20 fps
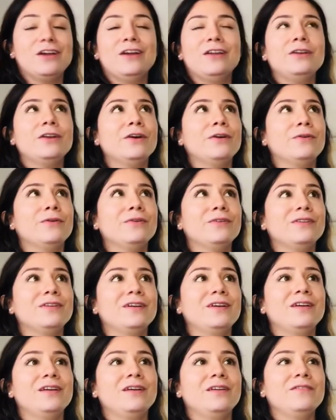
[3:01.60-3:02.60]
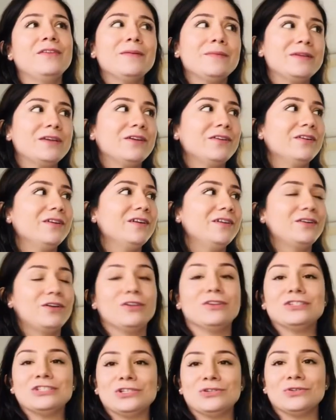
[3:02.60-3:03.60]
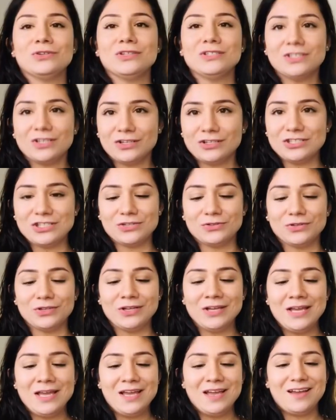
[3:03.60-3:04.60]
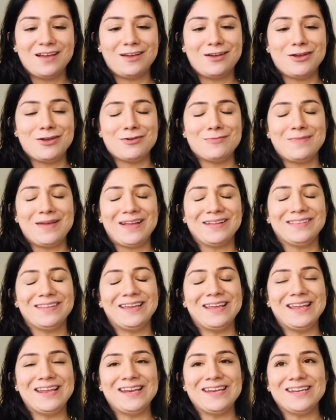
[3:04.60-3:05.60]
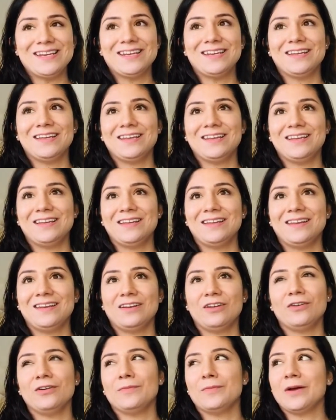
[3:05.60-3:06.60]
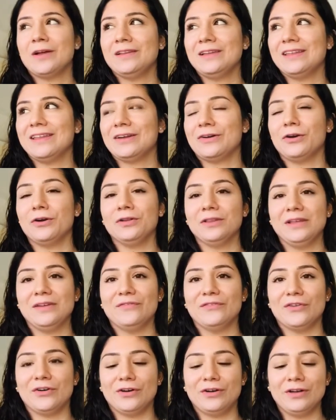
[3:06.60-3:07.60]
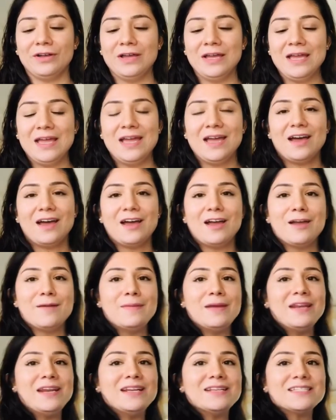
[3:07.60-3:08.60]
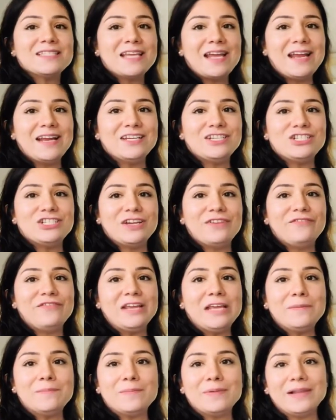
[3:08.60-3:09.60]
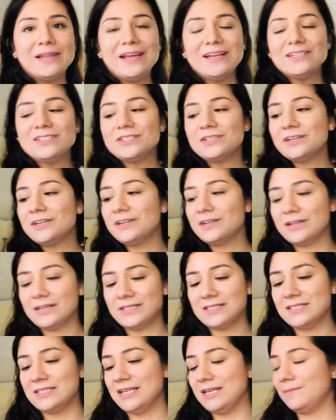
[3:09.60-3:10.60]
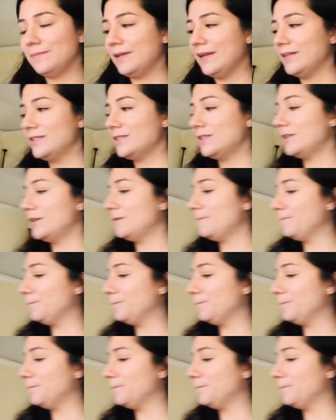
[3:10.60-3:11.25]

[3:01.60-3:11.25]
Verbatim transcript: no, Family Dollar? Dollar General, Dollar General. Um, at the end or probably like early fall. Um, and it's a Jiffy planter, a seed planter.